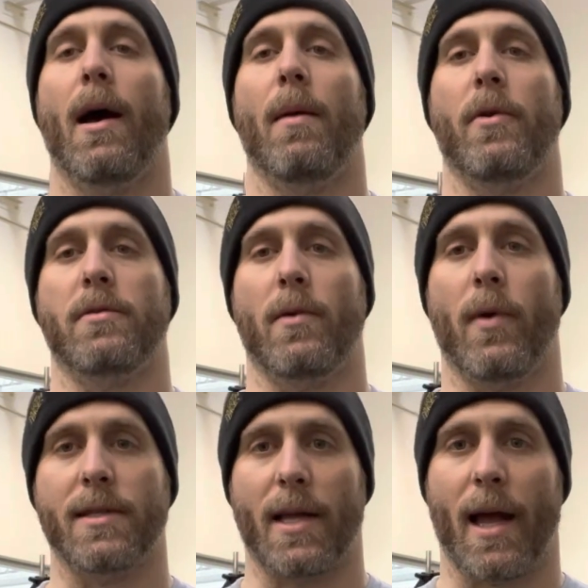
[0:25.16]
those are the
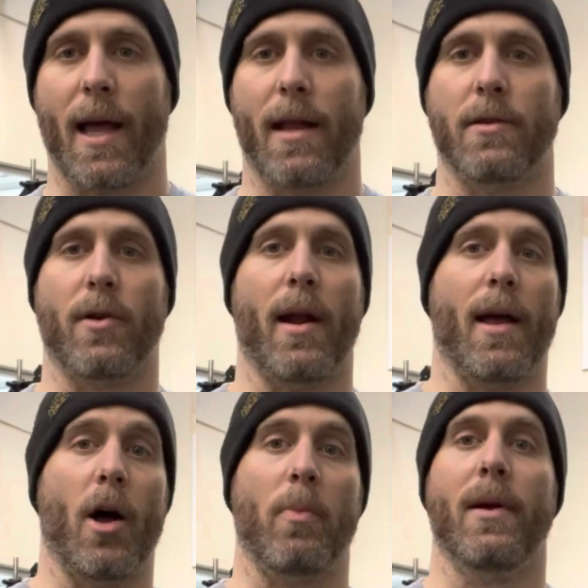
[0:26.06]
ones that I had to try to
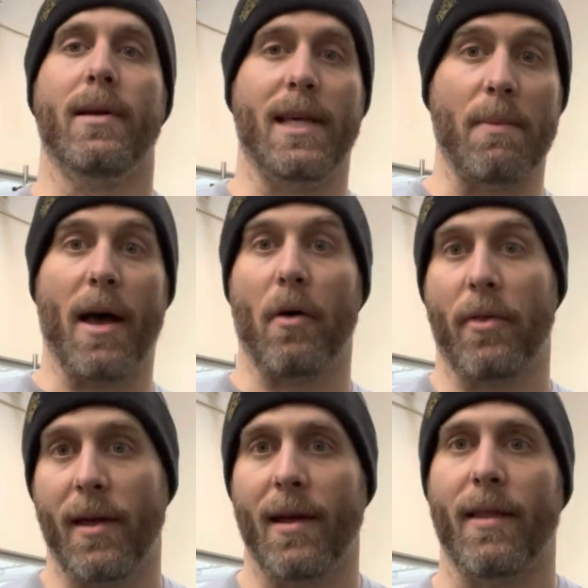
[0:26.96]
help keep
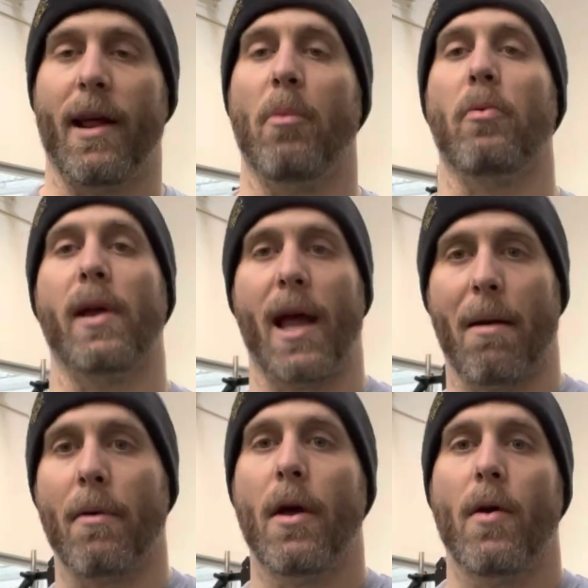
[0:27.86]
healthy and then help
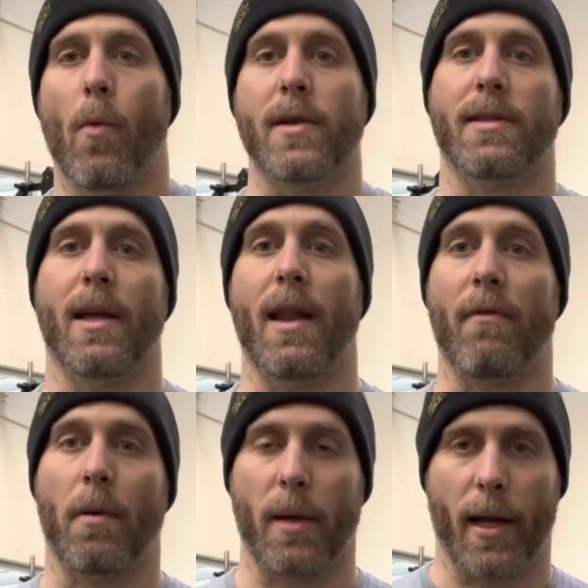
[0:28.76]
rehab once they
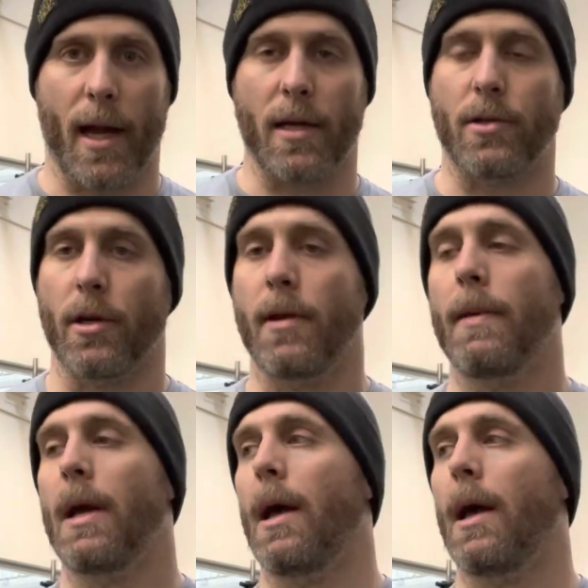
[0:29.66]
inevitably got injured.